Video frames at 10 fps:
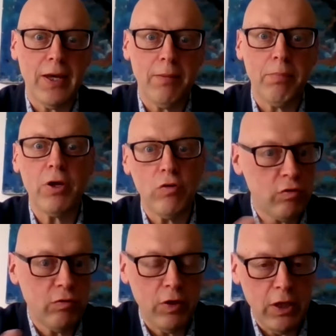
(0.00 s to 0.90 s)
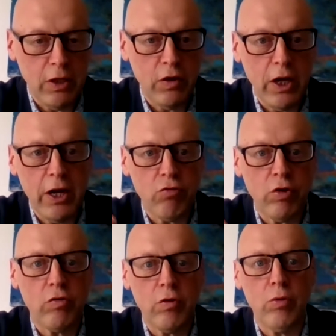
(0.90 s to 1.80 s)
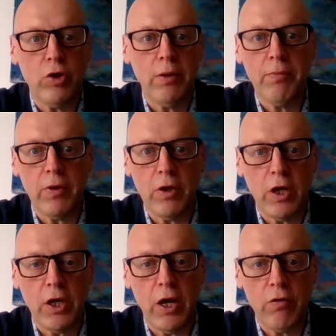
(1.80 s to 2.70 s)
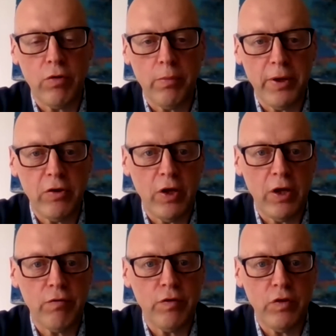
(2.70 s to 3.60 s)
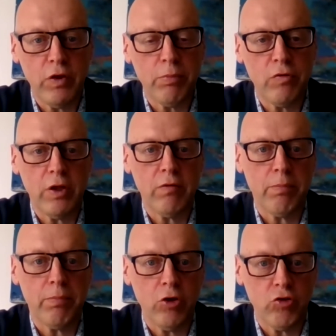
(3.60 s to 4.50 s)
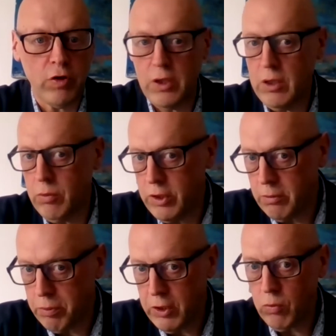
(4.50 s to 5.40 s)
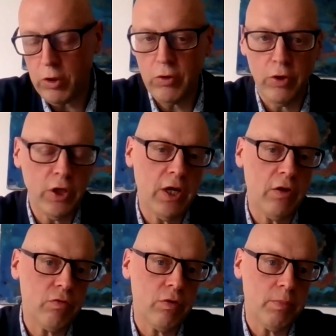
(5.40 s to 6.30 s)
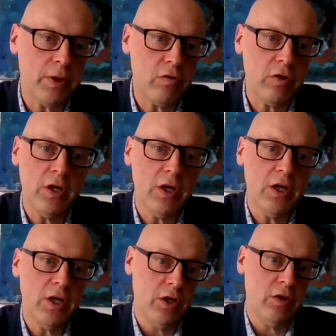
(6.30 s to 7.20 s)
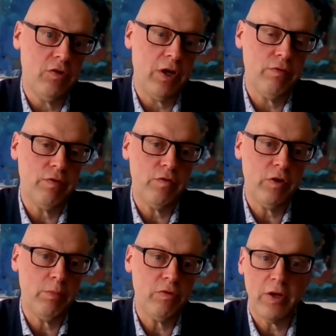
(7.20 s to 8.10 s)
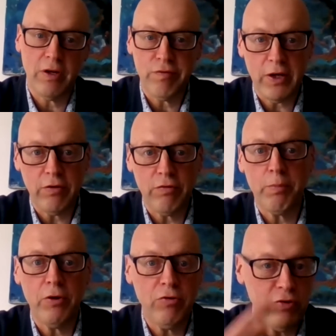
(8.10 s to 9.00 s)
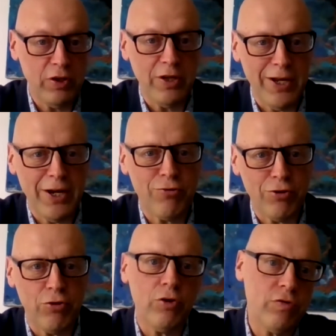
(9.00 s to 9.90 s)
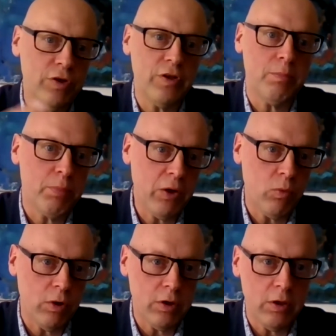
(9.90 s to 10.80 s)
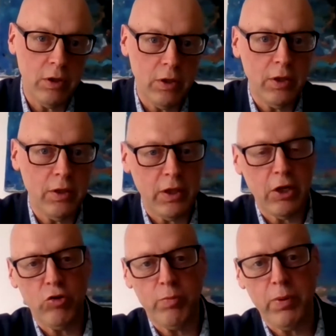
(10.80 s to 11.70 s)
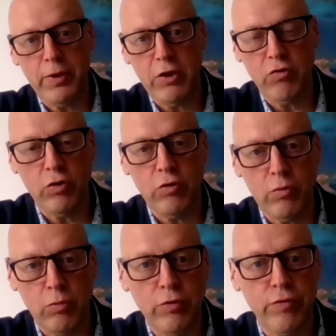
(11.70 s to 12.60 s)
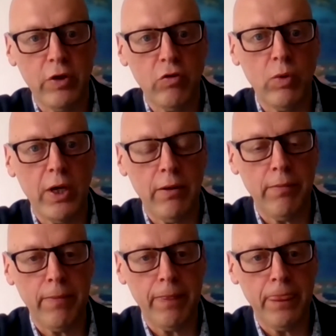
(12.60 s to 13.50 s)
Because the electrics are only account for about 10 or 15% of a project. Equally, the brickwork only accounts for about 10 or 15%. In fact, if the person did the electrics also did the brickwork, they'd actually probably need to do some roofing as well.